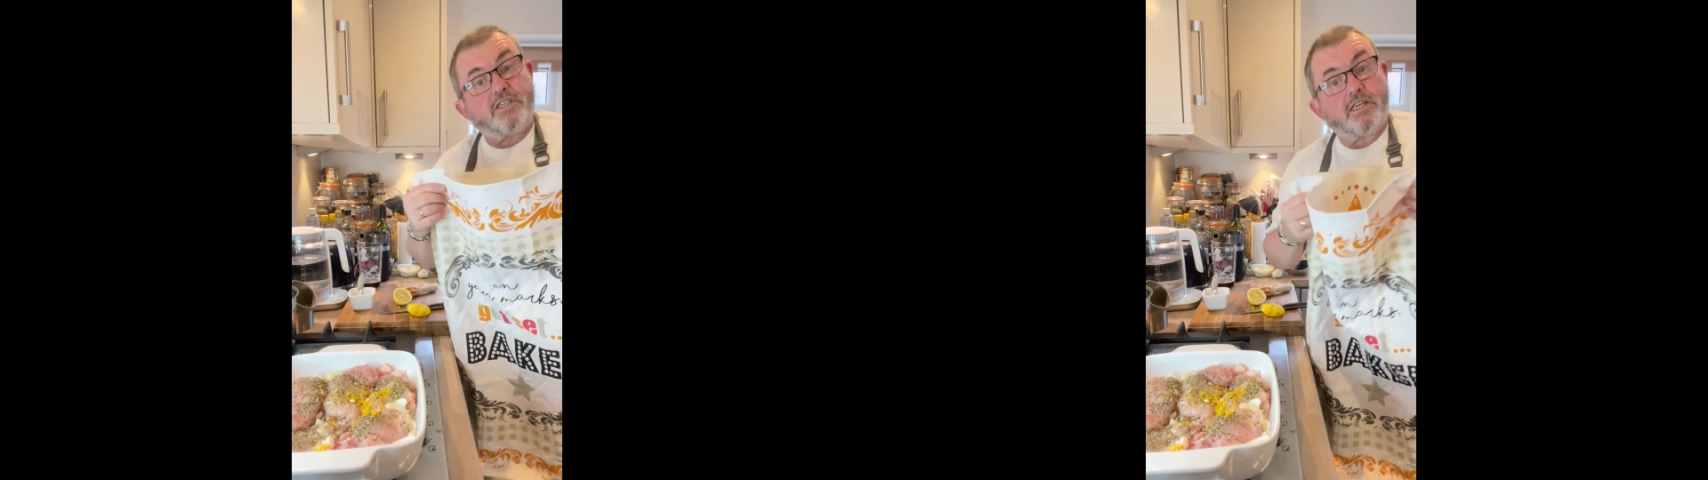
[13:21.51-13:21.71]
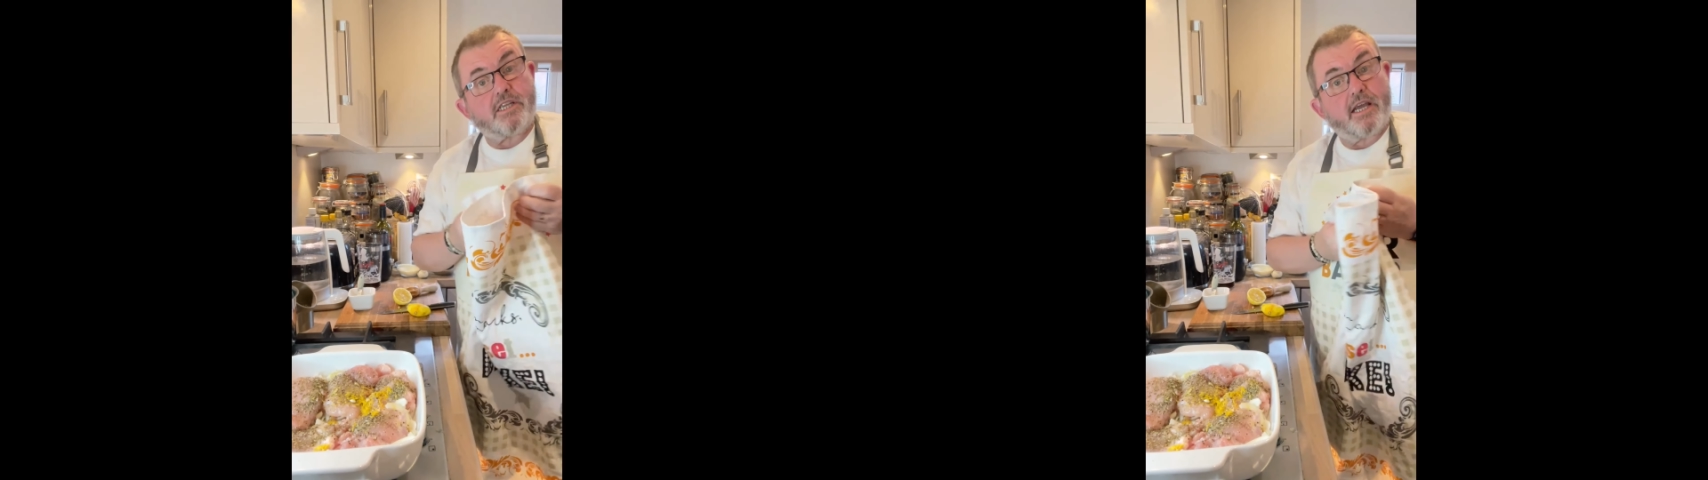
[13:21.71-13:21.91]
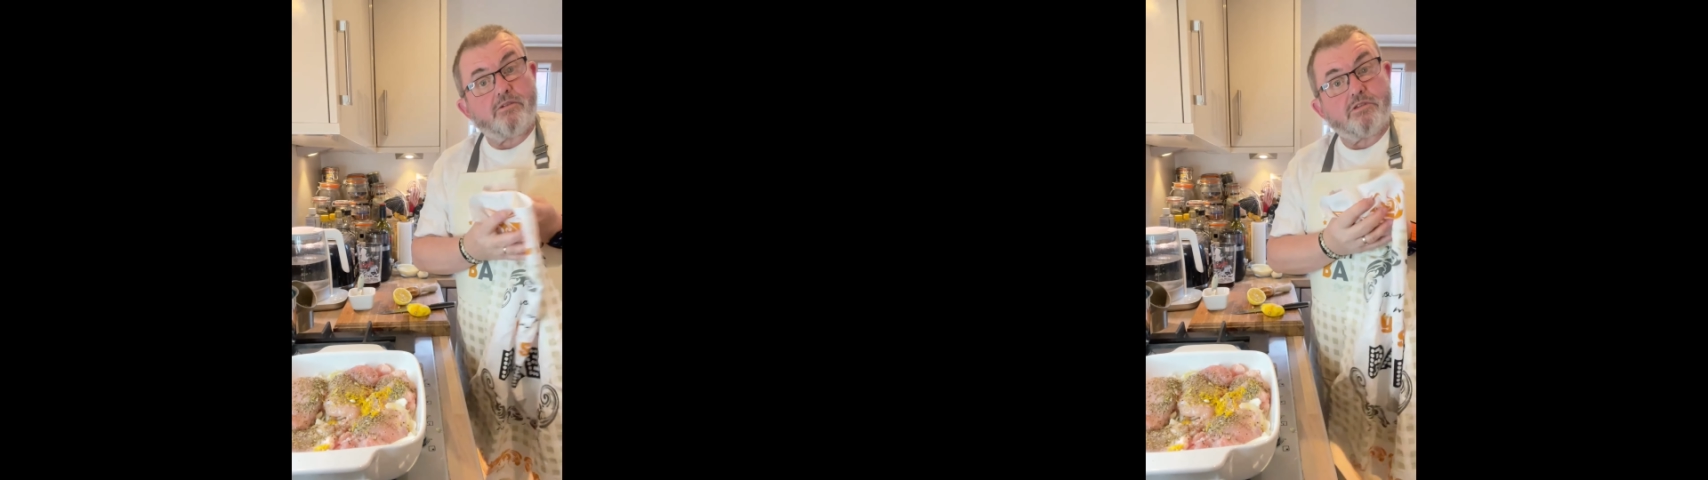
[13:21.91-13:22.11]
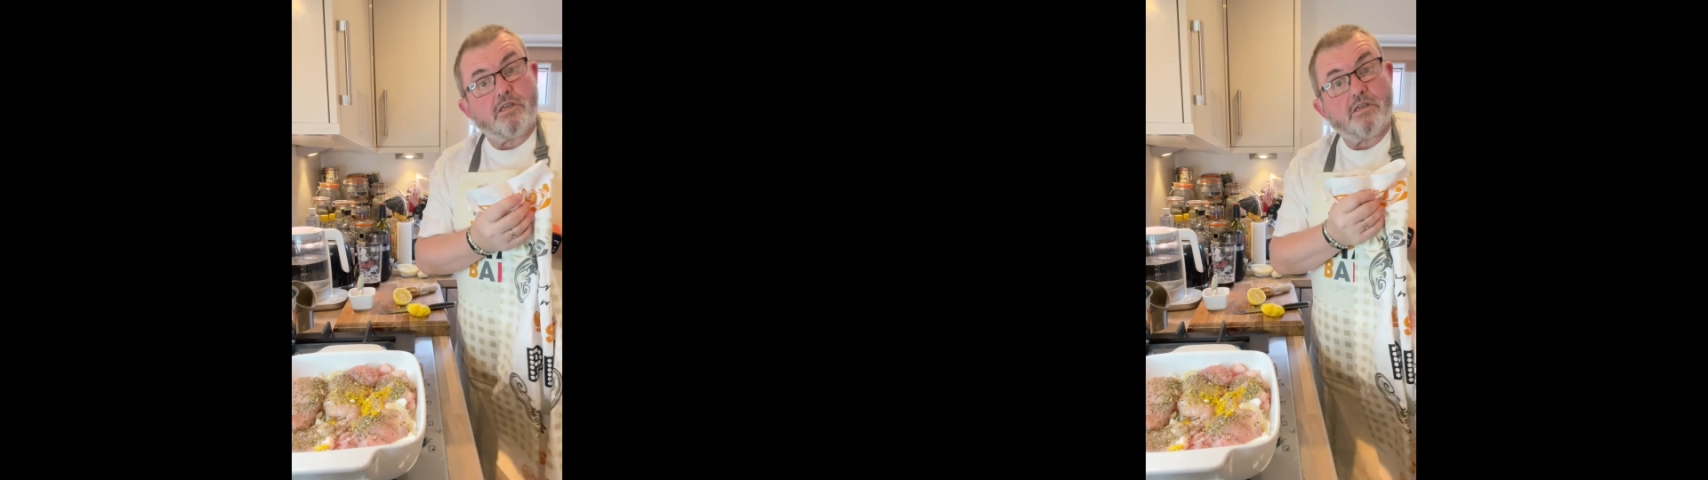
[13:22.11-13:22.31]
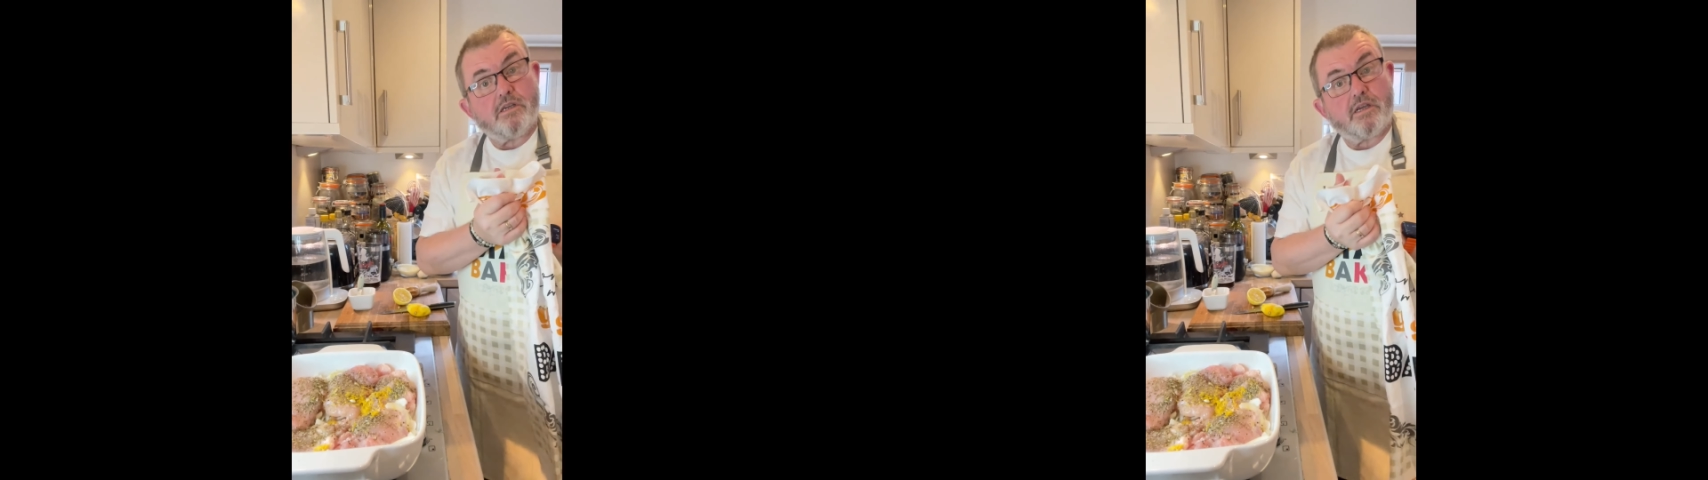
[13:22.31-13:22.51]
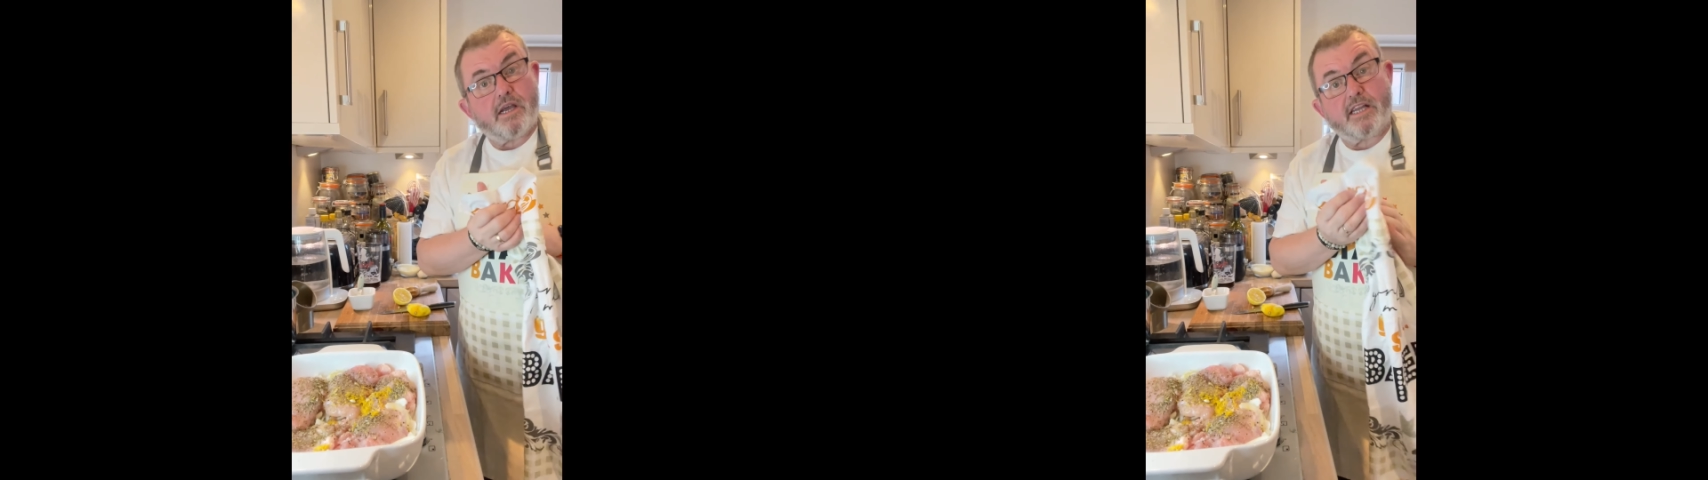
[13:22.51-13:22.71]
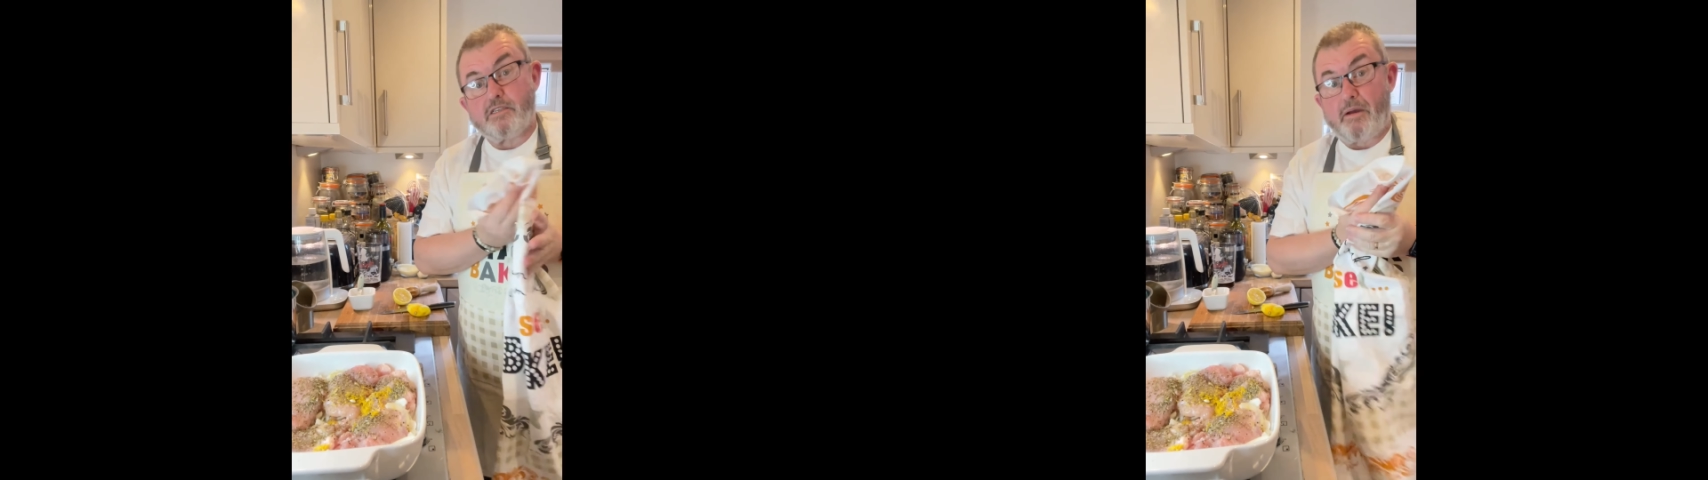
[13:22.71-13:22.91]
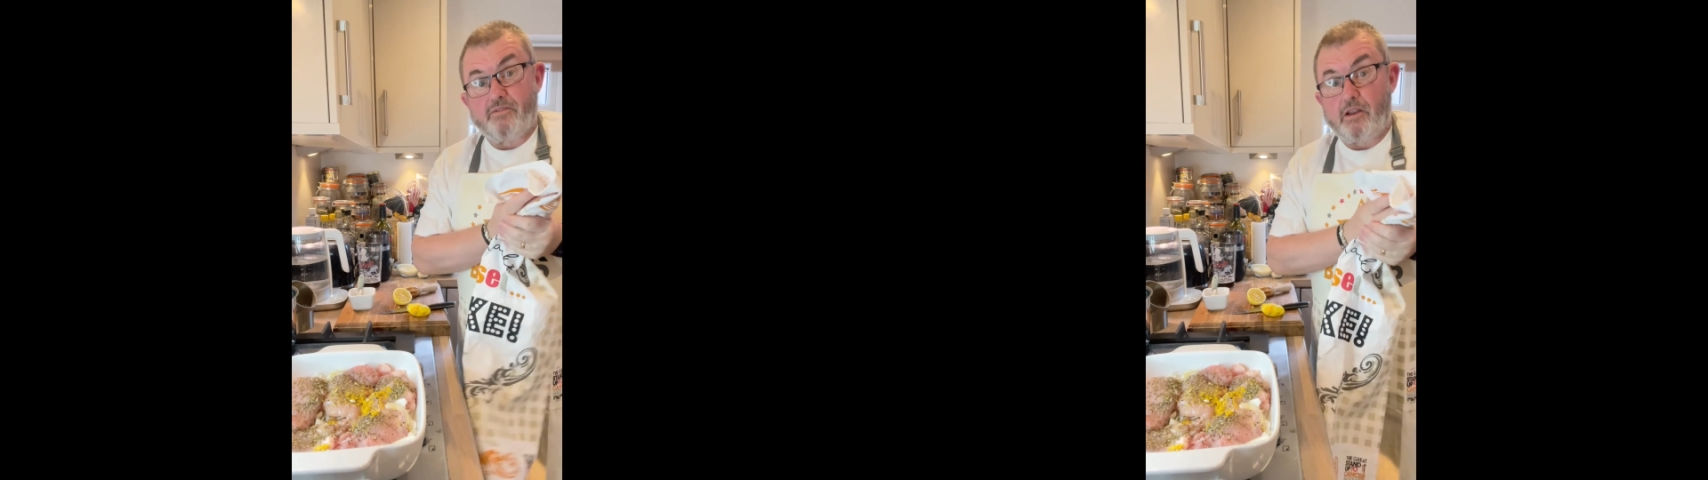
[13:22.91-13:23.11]
tea towels and
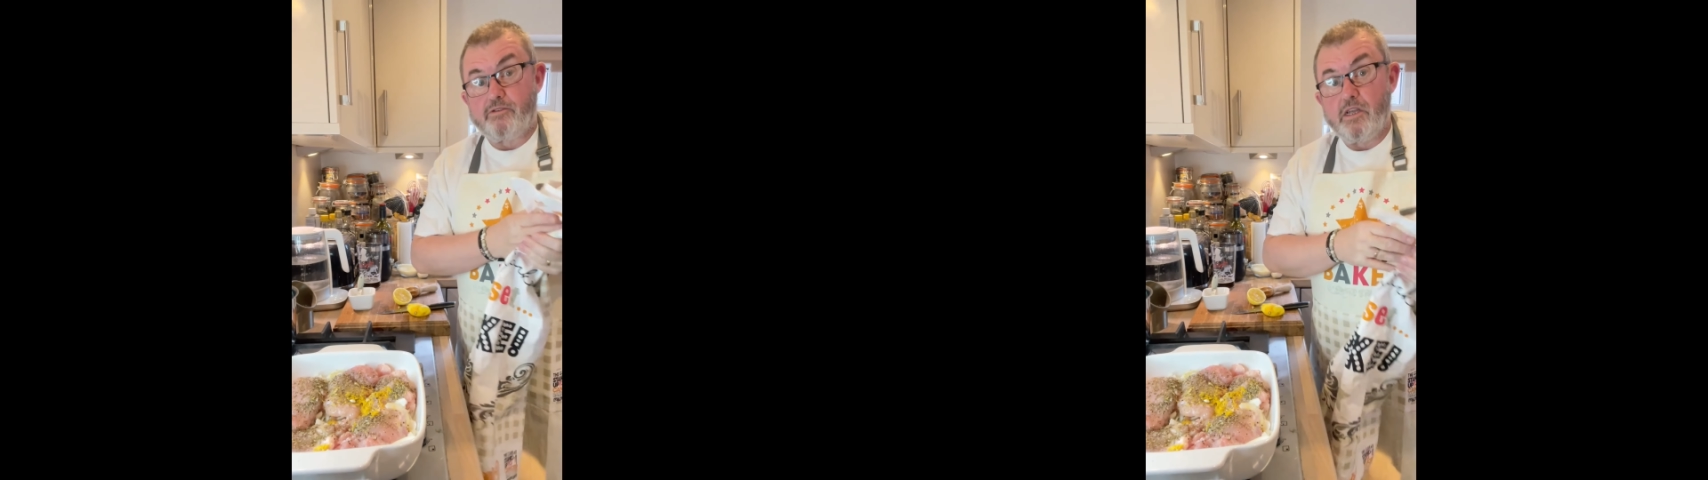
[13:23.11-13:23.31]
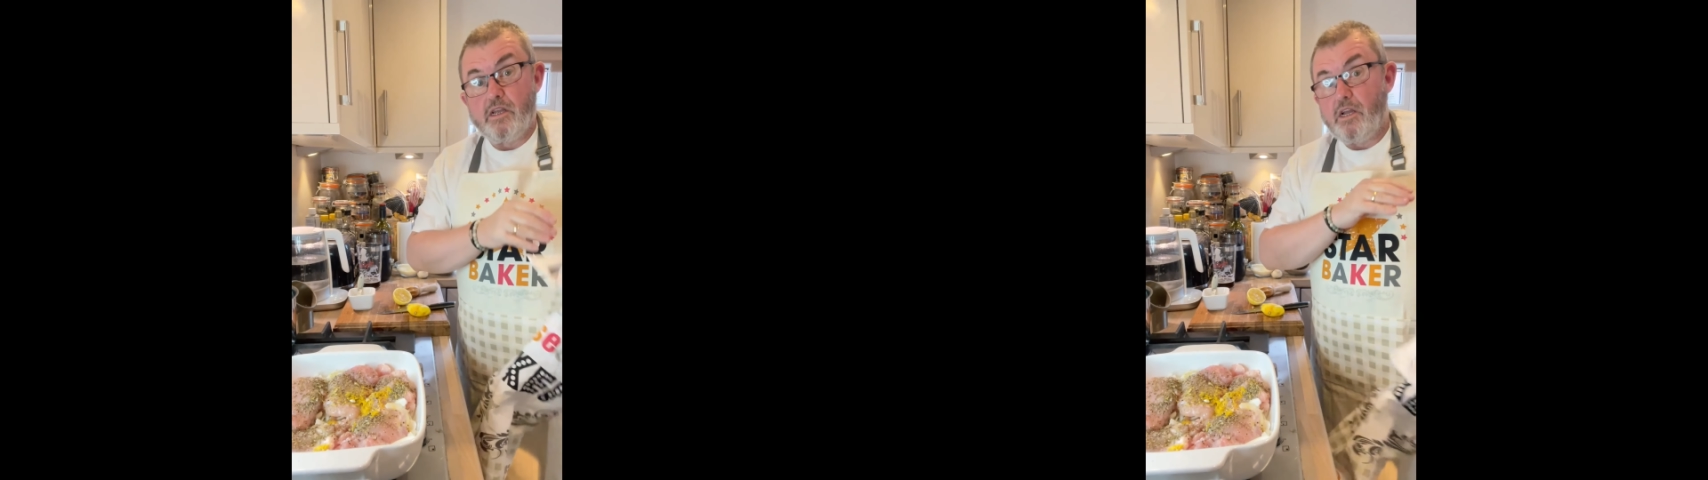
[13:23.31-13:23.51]
some oven gloves.